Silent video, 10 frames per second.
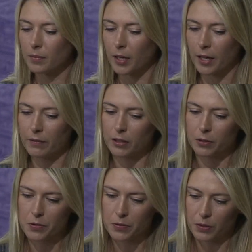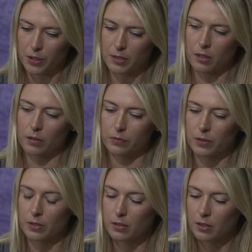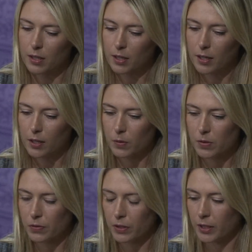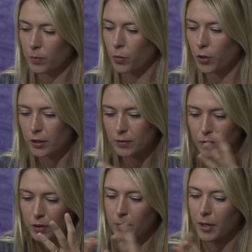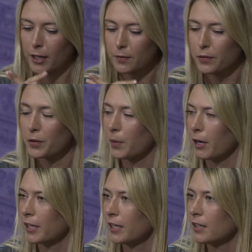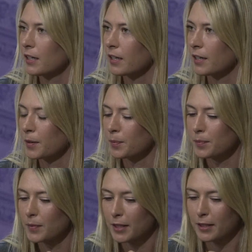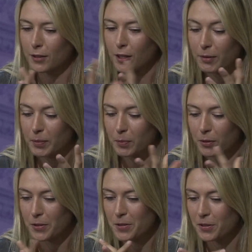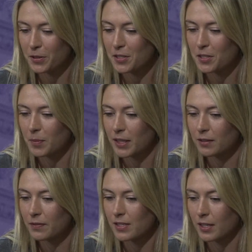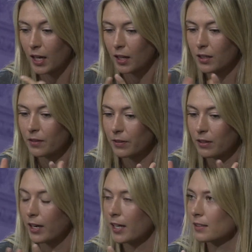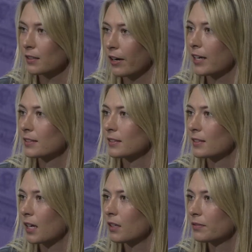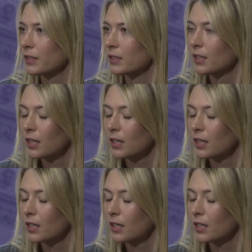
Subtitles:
having those 2 days off was really important for the mind, for the body. I think a lot of people also underestimate the physicality of the grass itself and